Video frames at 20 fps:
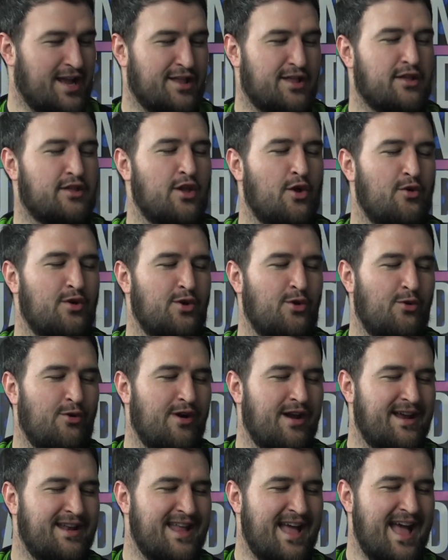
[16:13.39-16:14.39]
gets so
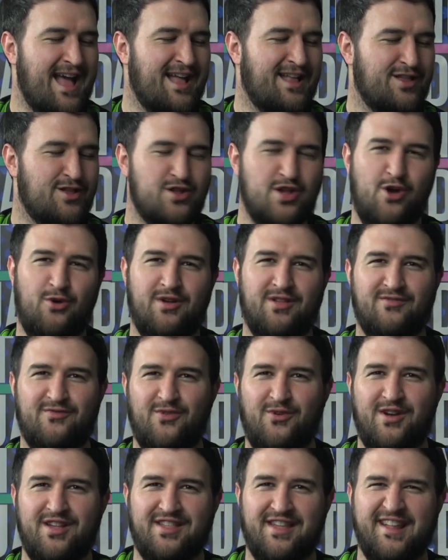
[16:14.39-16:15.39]
annoyed at Joey's
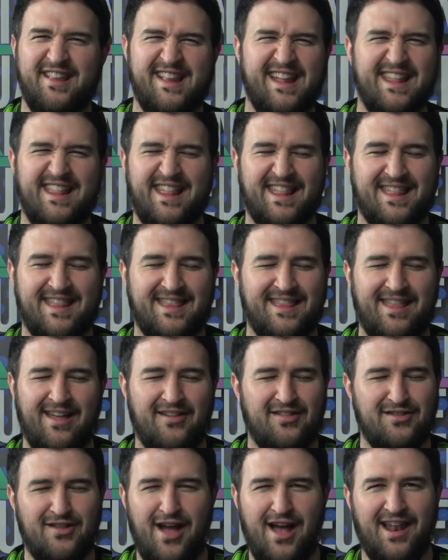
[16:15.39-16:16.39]
voice because she just
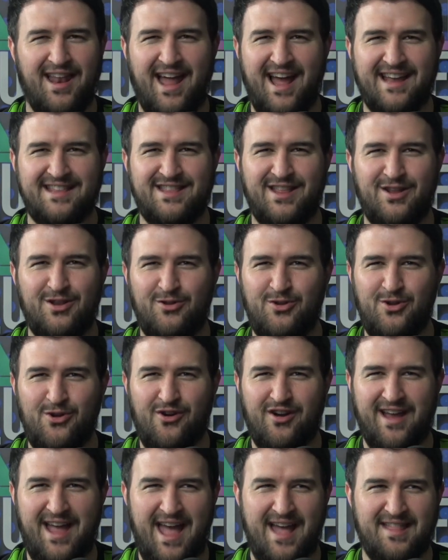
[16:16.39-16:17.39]
does not like the New
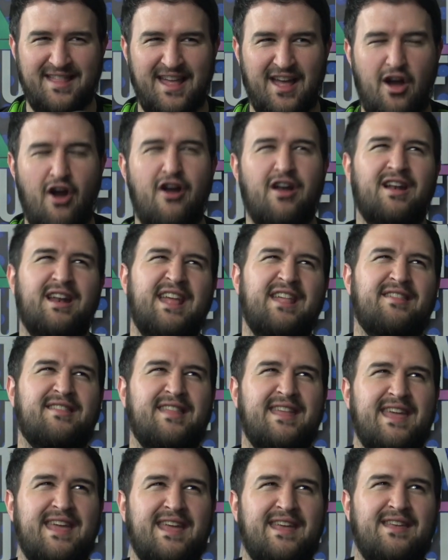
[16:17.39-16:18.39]
York accent, or at least
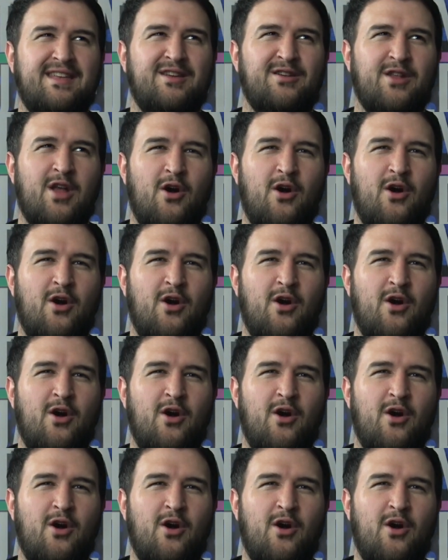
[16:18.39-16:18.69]
the,